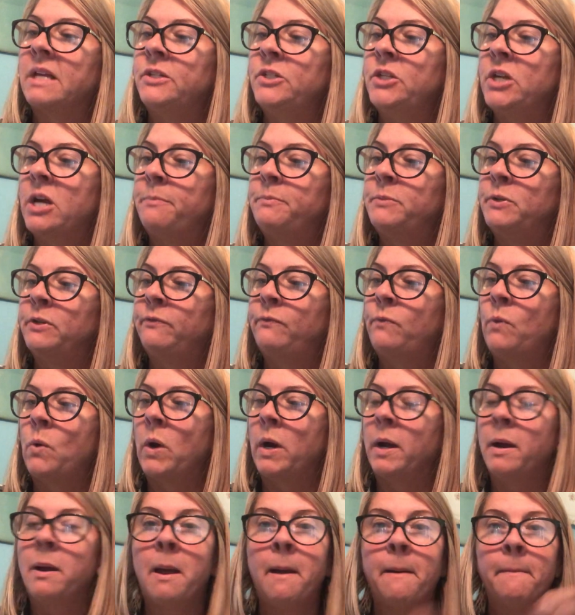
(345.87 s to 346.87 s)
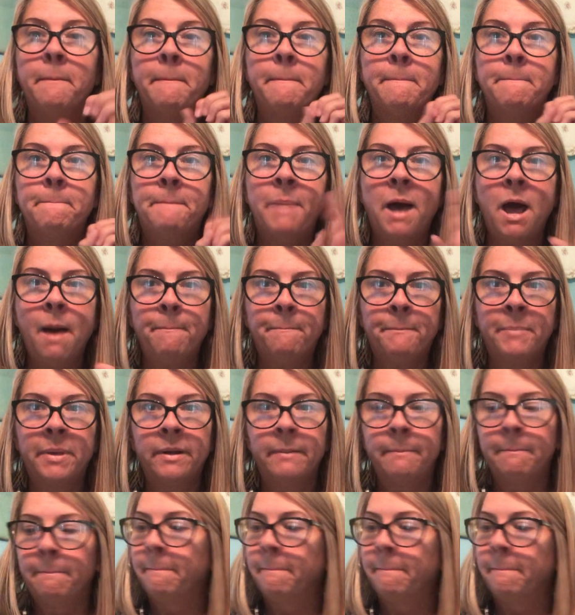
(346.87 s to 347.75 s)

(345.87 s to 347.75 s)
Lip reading: Chapter 4. Pop!